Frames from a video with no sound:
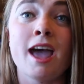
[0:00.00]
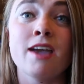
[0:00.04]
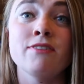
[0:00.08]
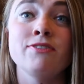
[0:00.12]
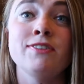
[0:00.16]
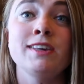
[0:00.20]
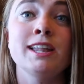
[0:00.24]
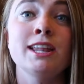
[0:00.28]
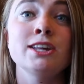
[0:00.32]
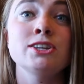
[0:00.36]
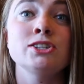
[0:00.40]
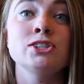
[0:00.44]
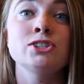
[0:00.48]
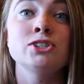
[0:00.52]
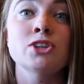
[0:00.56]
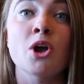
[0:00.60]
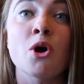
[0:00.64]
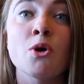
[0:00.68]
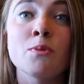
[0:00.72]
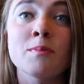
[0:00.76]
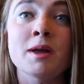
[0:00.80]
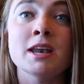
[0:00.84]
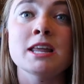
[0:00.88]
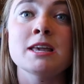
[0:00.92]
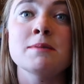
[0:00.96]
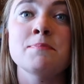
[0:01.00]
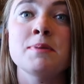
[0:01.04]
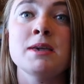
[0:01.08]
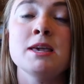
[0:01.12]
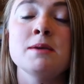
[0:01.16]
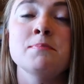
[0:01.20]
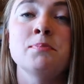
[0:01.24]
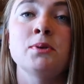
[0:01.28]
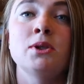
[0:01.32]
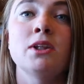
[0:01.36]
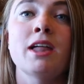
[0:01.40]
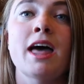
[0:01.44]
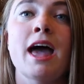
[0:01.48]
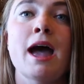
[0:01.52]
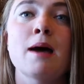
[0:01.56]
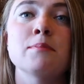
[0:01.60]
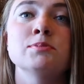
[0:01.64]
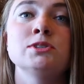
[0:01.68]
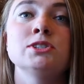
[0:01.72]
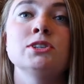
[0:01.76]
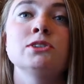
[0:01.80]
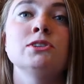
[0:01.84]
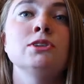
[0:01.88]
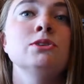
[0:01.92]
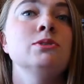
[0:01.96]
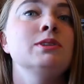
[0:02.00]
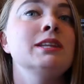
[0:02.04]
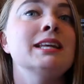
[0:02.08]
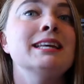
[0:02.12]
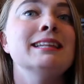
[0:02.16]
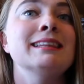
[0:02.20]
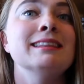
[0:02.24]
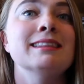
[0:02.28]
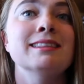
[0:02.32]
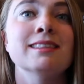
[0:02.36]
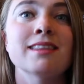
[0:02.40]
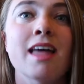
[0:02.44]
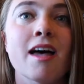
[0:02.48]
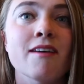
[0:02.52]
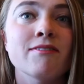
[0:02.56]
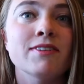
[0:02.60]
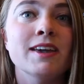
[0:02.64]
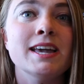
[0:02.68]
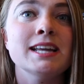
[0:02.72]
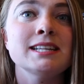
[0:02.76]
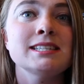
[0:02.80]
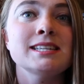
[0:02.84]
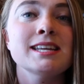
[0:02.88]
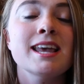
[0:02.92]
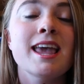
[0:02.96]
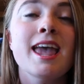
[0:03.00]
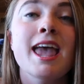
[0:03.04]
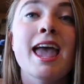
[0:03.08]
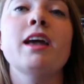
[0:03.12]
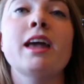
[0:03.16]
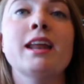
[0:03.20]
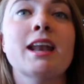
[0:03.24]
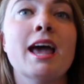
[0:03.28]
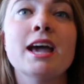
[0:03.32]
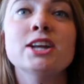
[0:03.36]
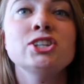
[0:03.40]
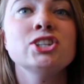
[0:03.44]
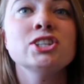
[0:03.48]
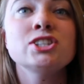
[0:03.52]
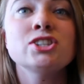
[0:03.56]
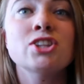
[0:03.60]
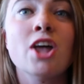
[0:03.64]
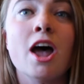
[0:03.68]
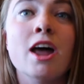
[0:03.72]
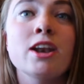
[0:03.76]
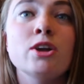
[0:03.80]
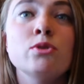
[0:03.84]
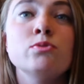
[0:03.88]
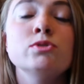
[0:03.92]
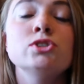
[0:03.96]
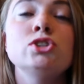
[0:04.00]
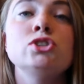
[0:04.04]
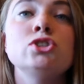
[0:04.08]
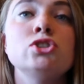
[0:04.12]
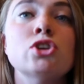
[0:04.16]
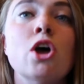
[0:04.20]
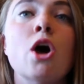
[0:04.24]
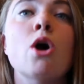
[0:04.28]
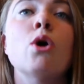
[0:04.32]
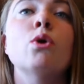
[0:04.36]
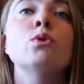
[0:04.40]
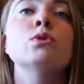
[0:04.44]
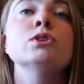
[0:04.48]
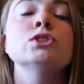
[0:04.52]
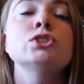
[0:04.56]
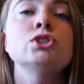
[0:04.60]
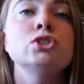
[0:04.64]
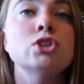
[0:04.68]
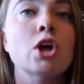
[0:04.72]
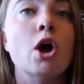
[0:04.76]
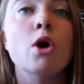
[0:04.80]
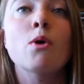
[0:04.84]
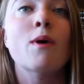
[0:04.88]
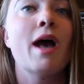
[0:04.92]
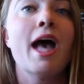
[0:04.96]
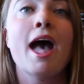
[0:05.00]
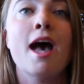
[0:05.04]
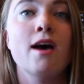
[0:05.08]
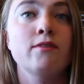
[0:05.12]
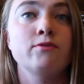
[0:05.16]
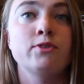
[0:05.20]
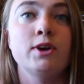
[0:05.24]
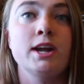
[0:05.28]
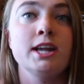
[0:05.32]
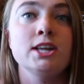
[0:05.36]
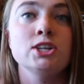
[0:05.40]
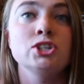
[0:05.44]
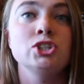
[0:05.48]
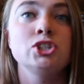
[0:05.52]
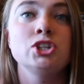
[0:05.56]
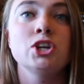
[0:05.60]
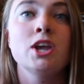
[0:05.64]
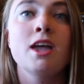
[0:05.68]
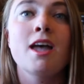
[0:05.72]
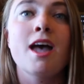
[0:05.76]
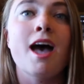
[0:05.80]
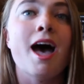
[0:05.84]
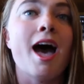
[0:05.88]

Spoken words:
I feel like so many people absolutely love it, and I just thought it was so average.